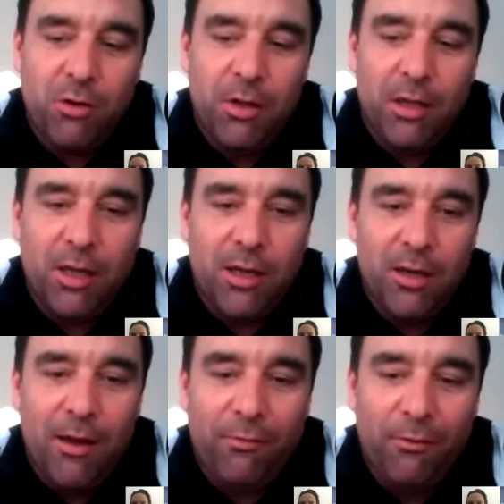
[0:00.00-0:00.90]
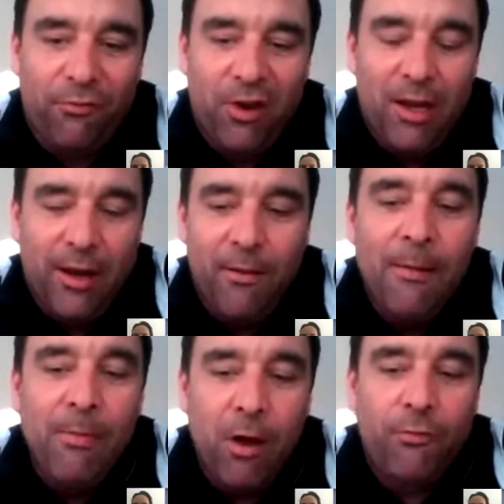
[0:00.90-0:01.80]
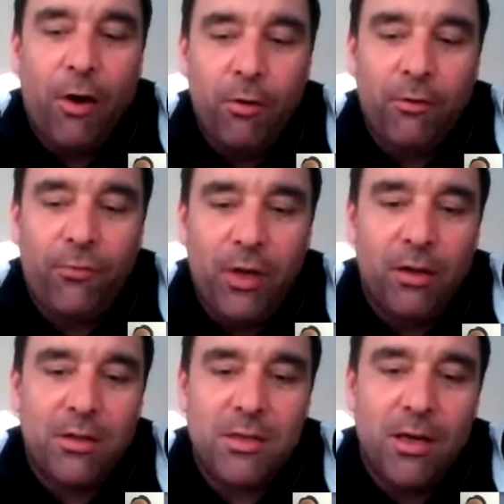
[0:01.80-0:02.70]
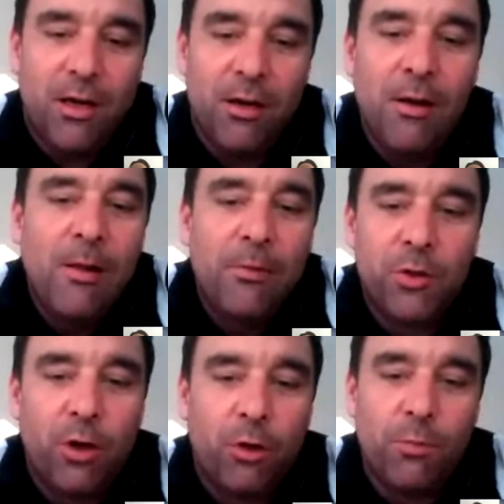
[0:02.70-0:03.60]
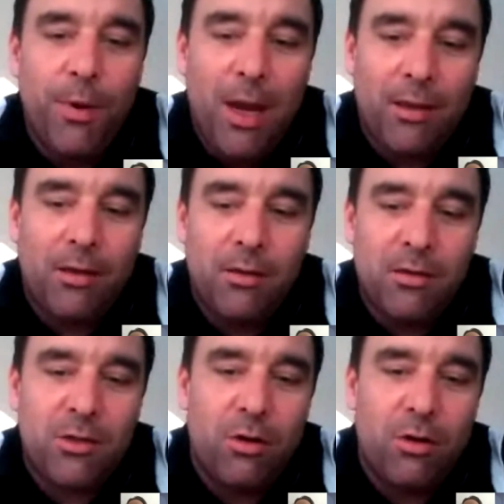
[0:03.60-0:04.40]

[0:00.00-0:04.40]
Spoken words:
so that they can have the feeling of how it feels to go to bed in